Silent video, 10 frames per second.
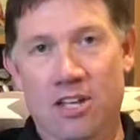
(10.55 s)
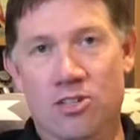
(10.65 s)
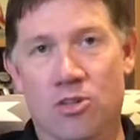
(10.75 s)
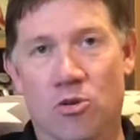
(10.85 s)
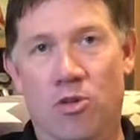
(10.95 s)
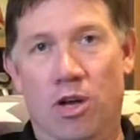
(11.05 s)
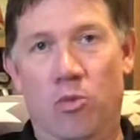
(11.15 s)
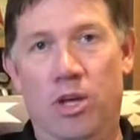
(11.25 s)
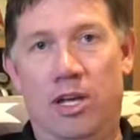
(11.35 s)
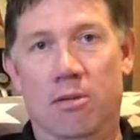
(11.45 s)
so that
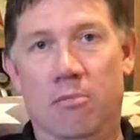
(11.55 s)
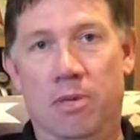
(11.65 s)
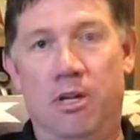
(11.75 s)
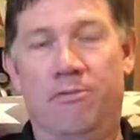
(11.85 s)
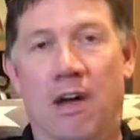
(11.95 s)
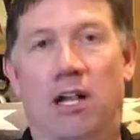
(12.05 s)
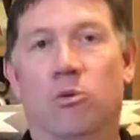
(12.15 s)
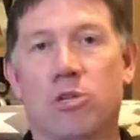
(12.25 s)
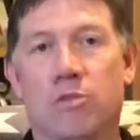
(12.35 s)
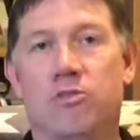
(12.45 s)
we can be
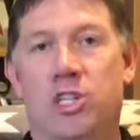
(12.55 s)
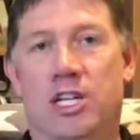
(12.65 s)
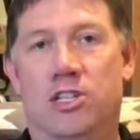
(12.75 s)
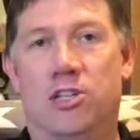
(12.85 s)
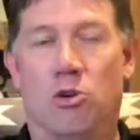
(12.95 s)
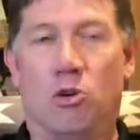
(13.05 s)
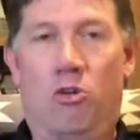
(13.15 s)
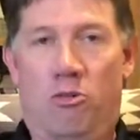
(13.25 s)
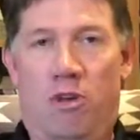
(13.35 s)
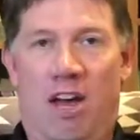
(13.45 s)
followers of Jesus, or
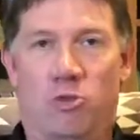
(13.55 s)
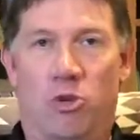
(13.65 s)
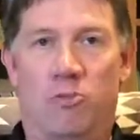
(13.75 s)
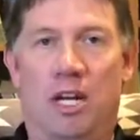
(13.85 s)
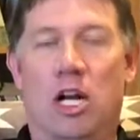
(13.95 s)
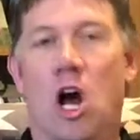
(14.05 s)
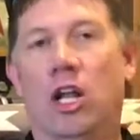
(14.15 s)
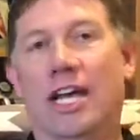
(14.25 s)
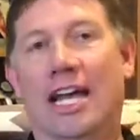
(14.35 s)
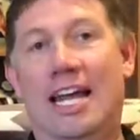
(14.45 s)
as we've been
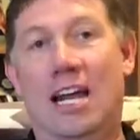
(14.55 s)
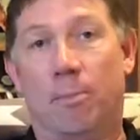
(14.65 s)
calling it, an